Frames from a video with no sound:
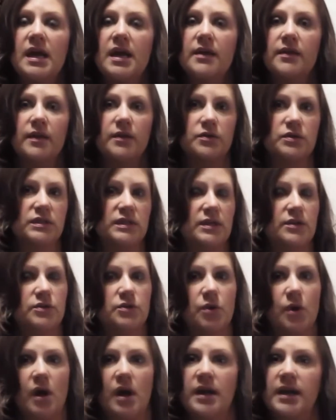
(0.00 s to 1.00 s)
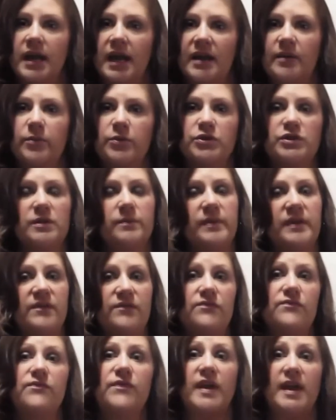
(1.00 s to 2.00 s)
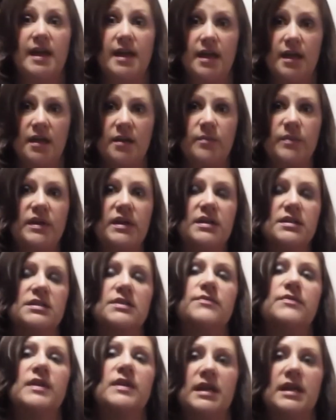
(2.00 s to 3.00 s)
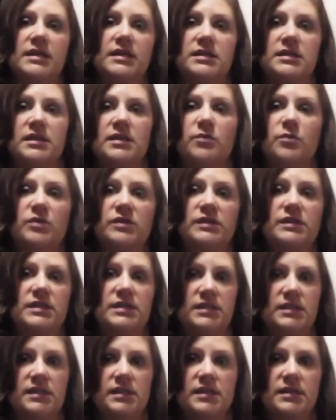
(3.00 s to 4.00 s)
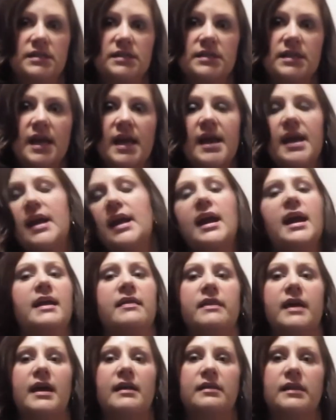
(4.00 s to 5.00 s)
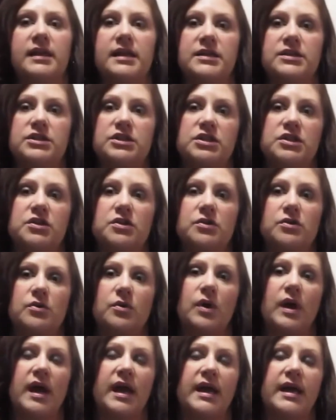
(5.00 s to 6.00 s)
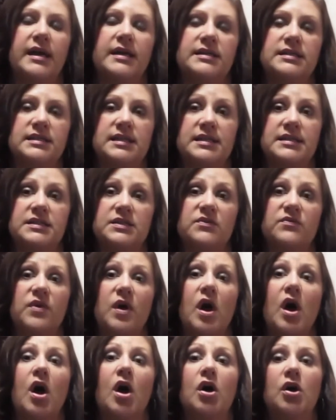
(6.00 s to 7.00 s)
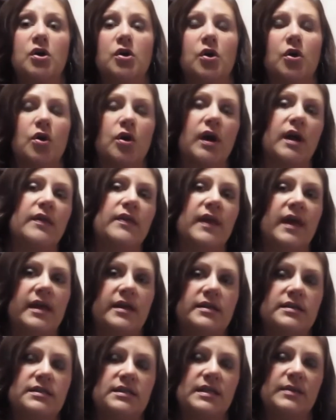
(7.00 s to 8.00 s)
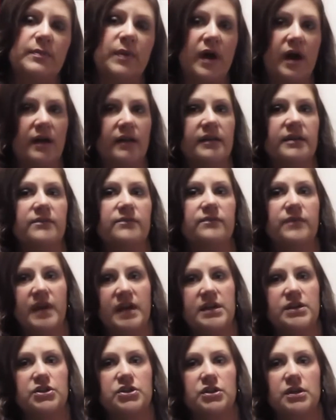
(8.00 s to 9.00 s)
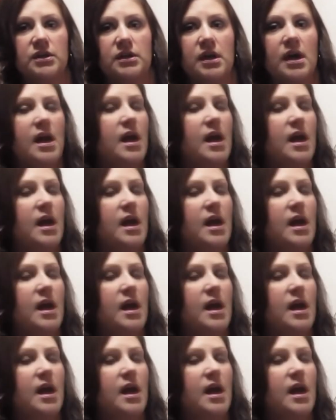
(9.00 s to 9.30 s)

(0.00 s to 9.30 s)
those cells are unable to be fed because of the insulin resistance, and that leads to a sense of hunger, and that is the polyphagia.